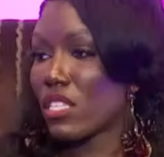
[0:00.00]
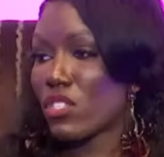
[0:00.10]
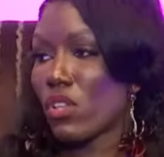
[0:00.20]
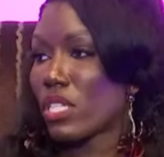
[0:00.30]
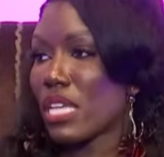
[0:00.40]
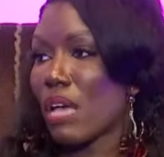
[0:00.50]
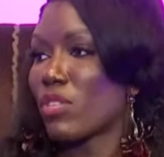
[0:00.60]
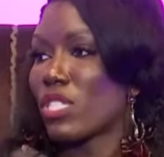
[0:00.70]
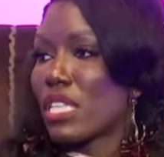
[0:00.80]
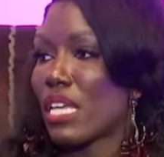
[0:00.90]
this all the time,
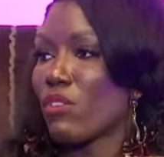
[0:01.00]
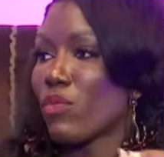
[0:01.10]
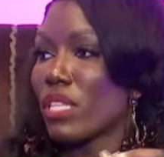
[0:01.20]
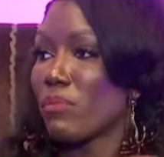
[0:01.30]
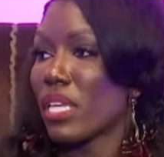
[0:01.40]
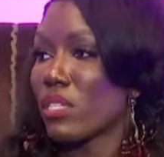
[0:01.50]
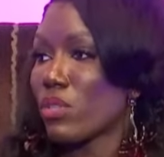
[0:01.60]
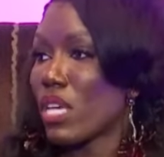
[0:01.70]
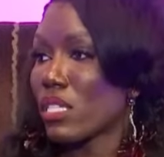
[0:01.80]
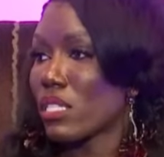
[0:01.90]
which is that it really
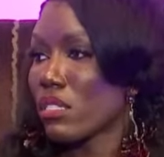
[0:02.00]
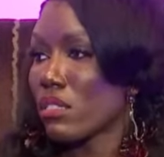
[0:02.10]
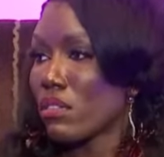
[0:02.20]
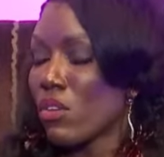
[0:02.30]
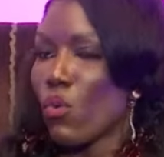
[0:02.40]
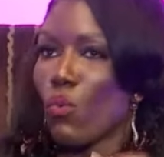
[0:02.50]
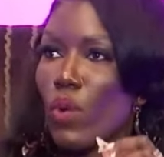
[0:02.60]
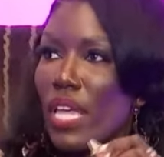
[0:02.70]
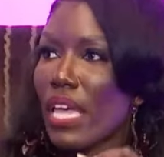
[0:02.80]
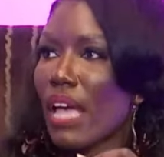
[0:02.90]
begins with us. Mm.
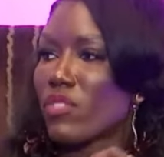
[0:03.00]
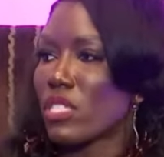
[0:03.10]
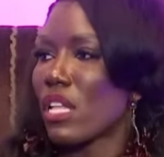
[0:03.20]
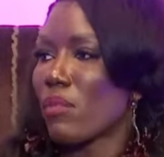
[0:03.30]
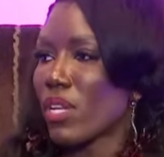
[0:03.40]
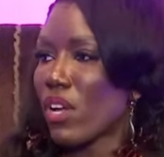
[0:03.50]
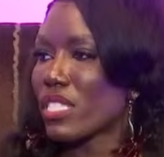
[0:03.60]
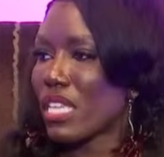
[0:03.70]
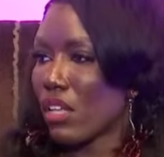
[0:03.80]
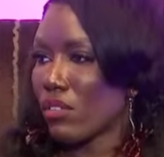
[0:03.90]
We have to celebrate
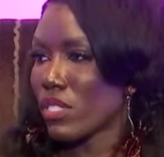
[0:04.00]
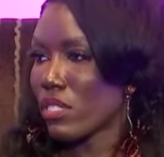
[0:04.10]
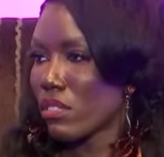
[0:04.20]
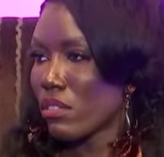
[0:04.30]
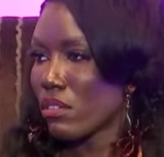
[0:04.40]
ourselves.